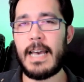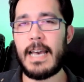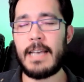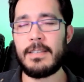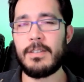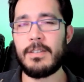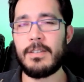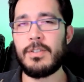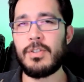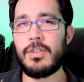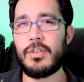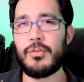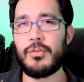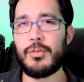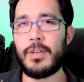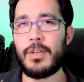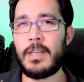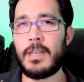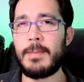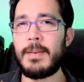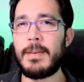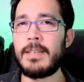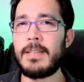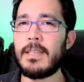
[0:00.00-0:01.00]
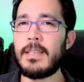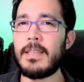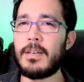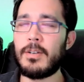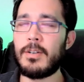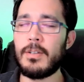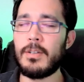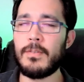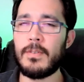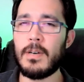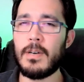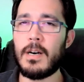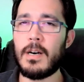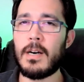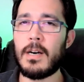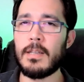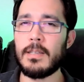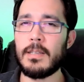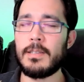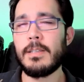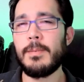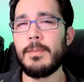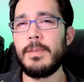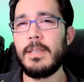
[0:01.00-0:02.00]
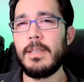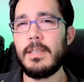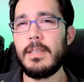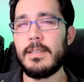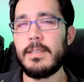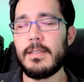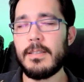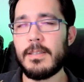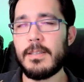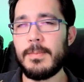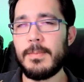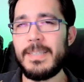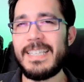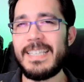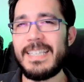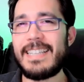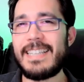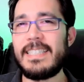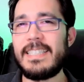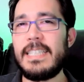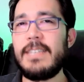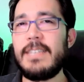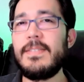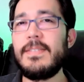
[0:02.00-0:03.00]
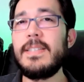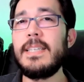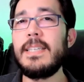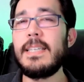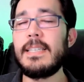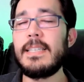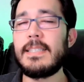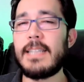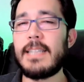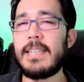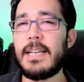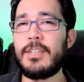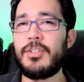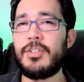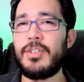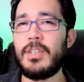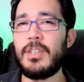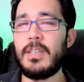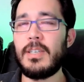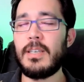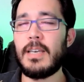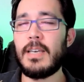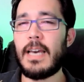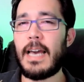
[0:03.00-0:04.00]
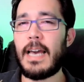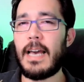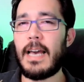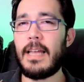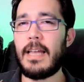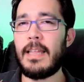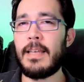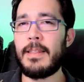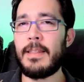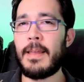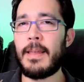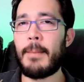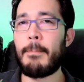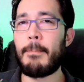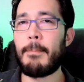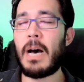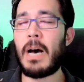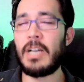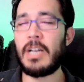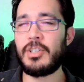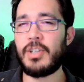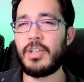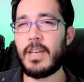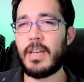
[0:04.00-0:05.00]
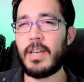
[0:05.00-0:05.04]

as extreme as they could have gone like some of these some of these activities that she that, that masha